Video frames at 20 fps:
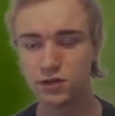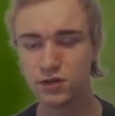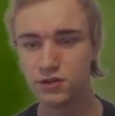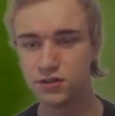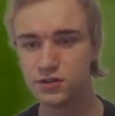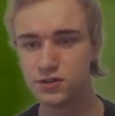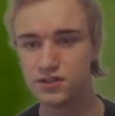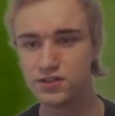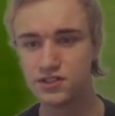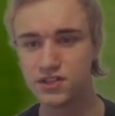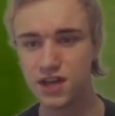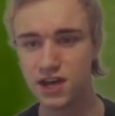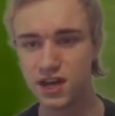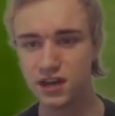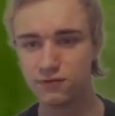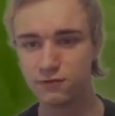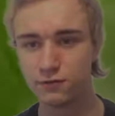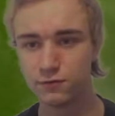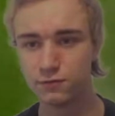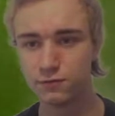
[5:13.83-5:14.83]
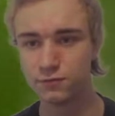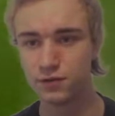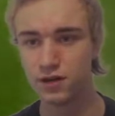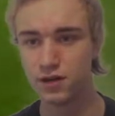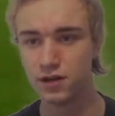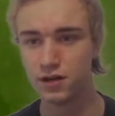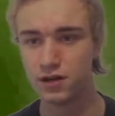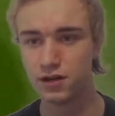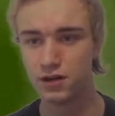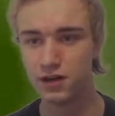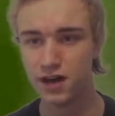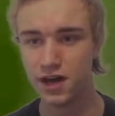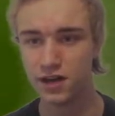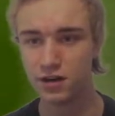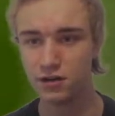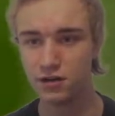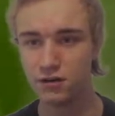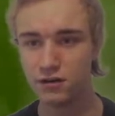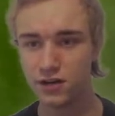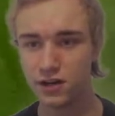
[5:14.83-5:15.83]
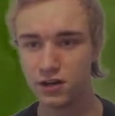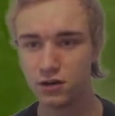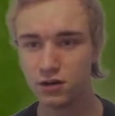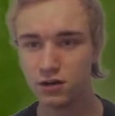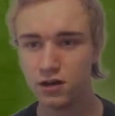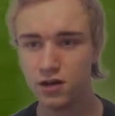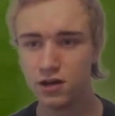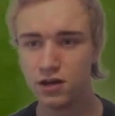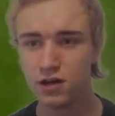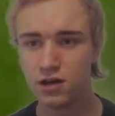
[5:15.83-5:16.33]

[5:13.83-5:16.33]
good save, the header here.